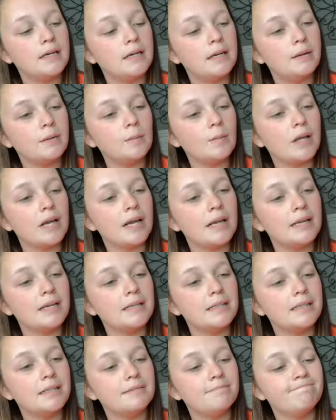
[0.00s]
I'm
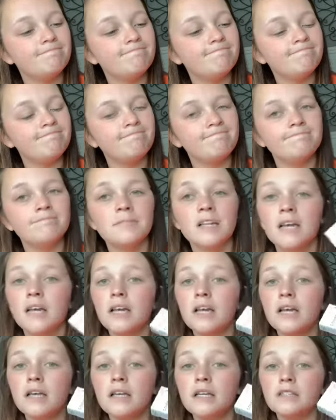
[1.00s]
like, hmm.
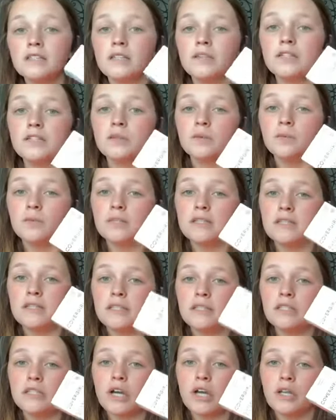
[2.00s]
So this one was
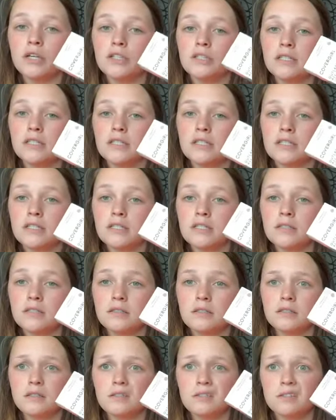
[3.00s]
6 dollars and
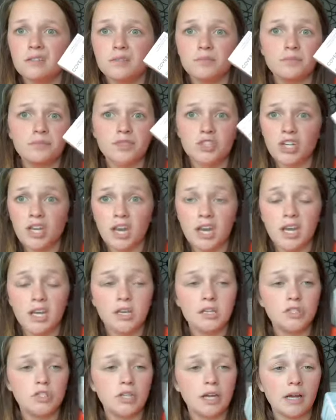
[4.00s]
some
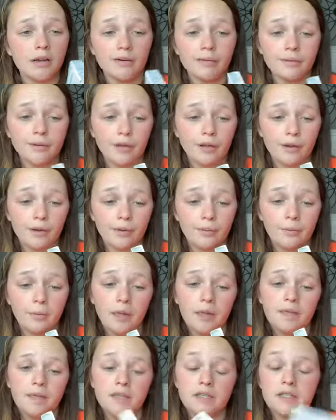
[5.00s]
change. I don't know.
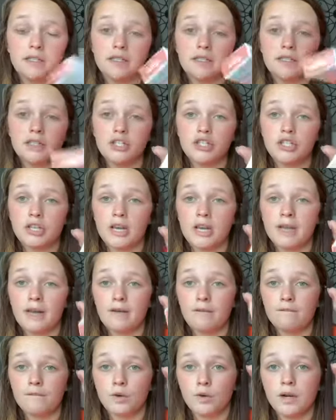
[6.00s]
This is the
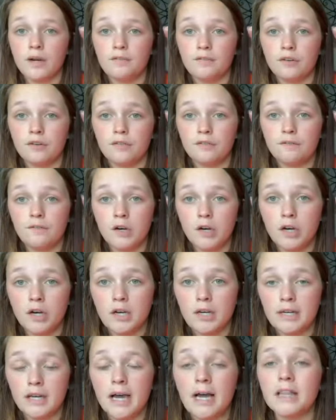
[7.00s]
shade Forever
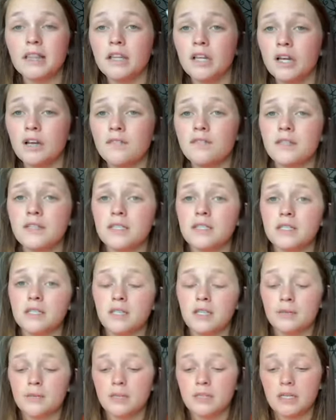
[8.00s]
Fawn. I love this
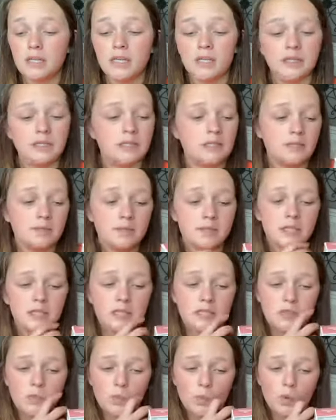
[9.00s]
lipstick. This
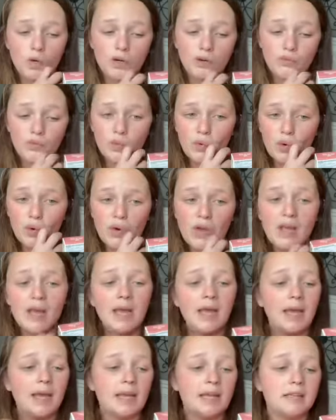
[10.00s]
lipstick is wonderful.
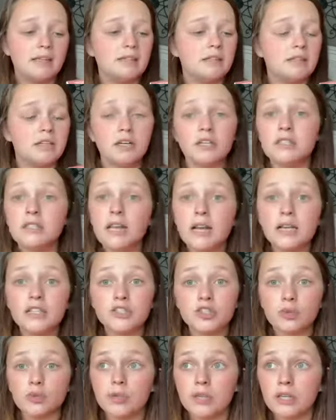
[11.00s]
It does
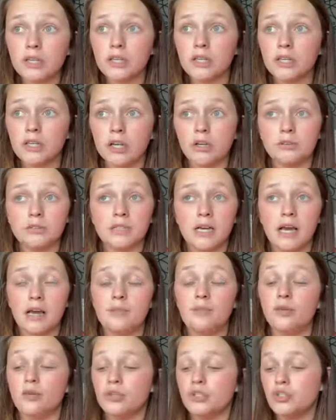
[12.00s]
last a really good long
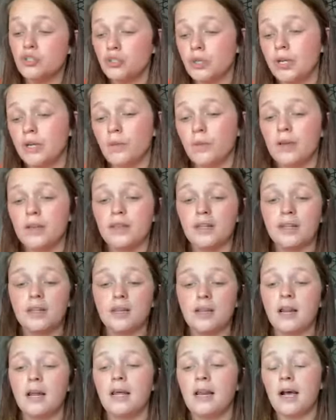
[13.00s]
time. You can drink with
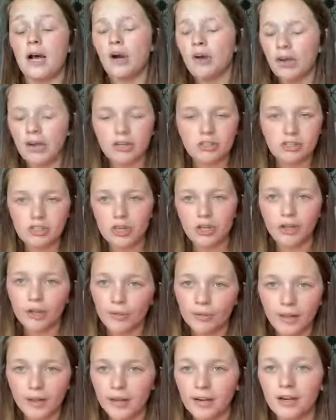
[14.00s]
it, and I'll kind of show
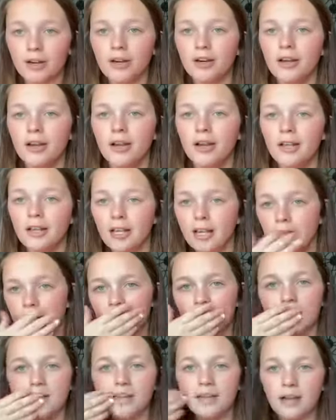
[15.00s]
you later.
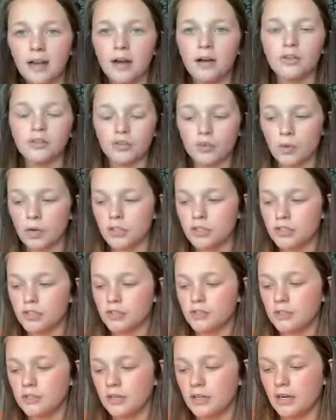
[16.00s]
Like, I'll
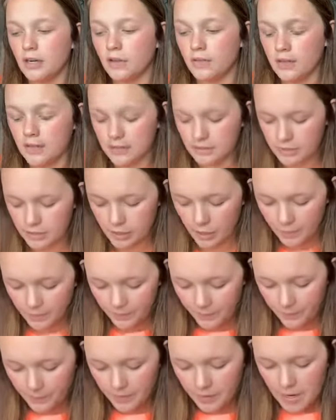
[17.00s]
swatch and all that.
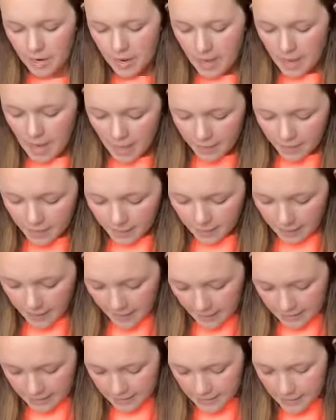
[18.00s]
So, the
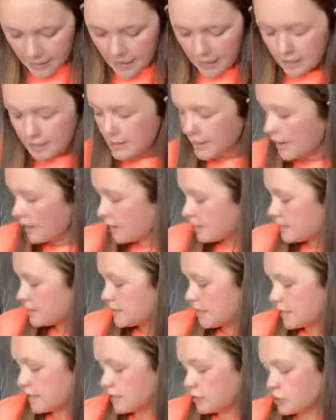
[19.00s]
last thing that i
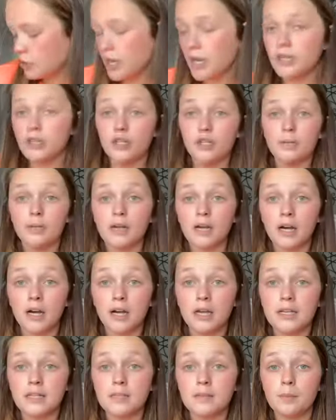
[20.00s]
decided to try new
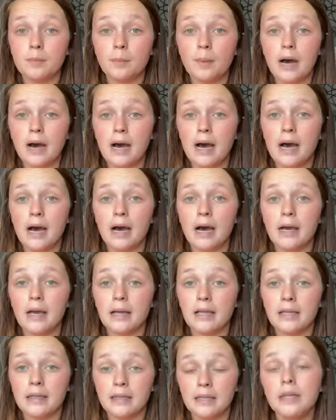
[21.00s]
because my
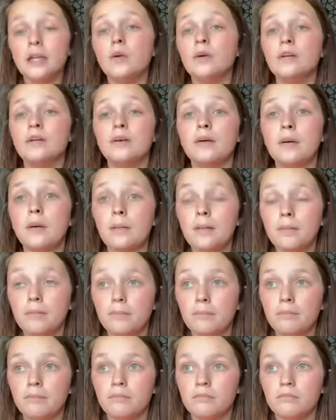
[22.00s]
liquid
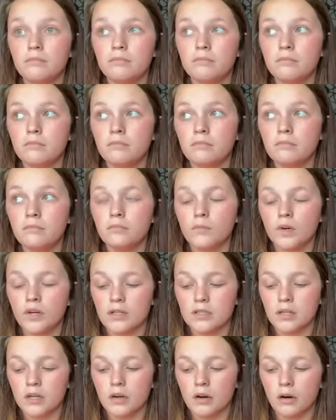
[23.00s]
what
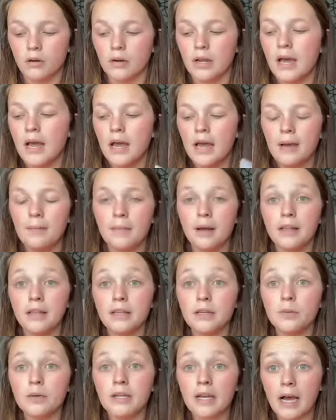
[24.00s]
is it called? My
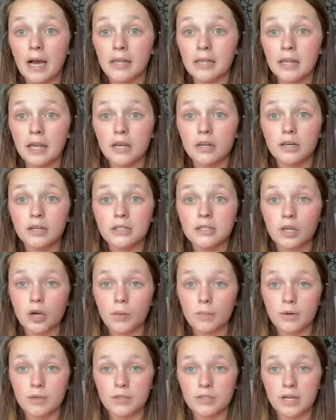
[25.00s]
liquid eyeliner is
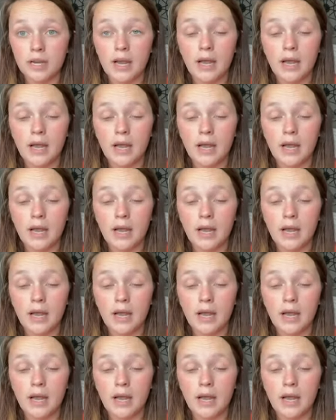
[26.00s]
almost